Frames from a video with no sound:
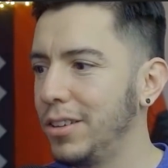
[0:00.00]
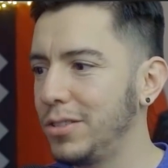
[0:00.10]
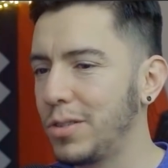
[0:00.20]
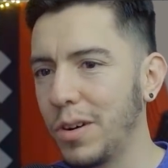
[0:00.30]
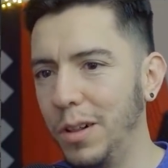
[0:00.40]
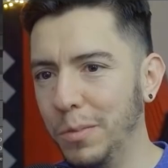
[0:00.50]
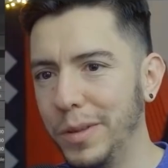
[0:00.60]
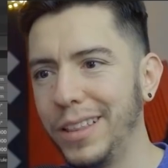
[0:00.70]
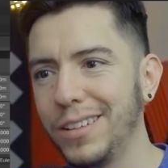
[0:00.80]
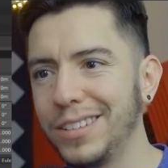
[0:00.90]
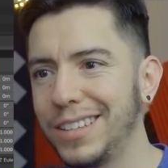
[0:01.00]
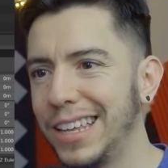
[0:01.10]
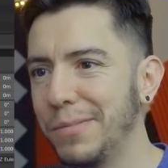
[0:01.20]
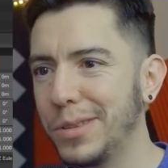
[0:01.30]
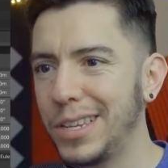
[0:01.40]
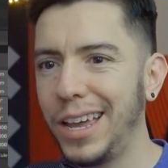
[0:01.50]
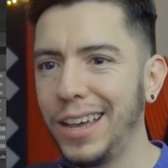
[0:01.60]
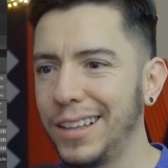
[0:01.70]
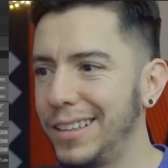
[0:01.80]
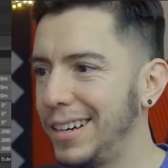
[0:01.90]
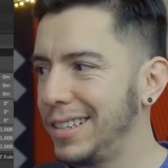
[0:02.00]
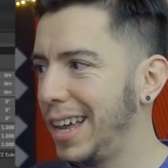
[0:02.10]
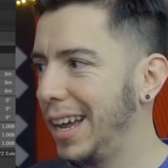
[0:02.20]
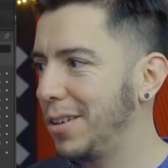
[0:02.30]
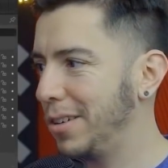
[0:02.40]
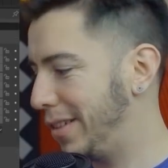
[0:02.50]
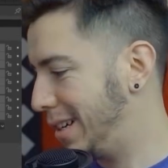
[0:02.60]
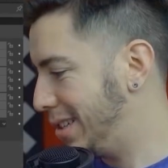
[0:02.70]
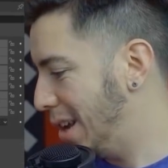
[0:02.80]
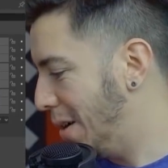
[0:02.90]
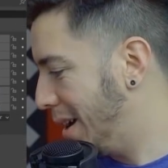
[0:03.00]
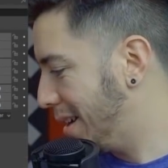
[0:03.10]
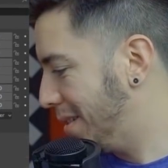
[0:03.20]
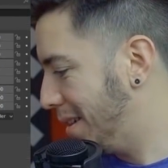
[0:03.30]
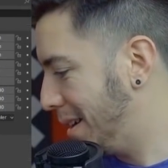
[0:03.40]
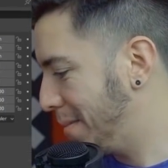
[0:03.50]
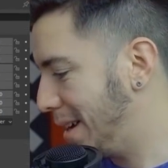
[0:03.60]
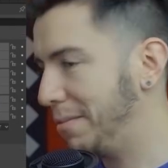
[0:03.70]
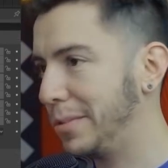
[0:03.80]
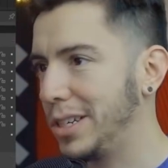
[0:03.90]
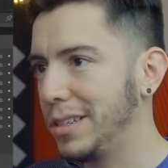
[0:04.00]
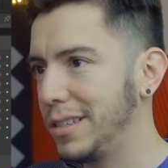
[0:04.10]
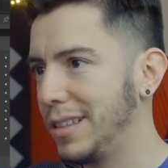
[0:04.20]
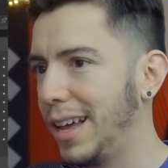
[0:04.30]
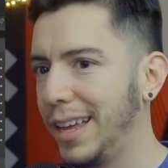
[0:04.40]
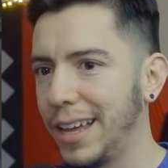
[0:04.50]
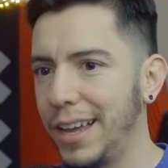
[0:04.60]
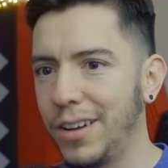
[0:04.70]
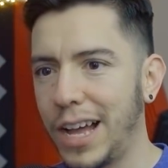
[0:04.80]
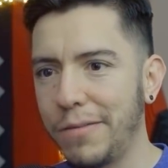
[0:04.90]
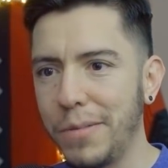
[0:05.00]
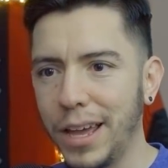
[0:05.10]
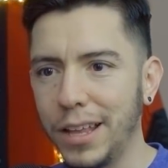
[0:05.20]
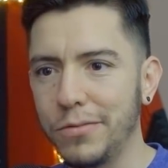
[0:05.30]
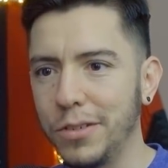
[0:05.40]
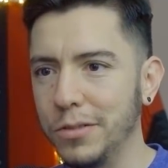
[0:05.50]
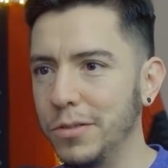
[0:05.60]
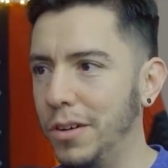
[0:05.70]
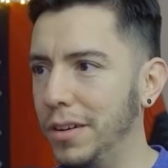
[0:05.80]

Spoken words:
Don't troll me, don't keep saying that there is echo if there is no echo. I'm just, I don't have my headphones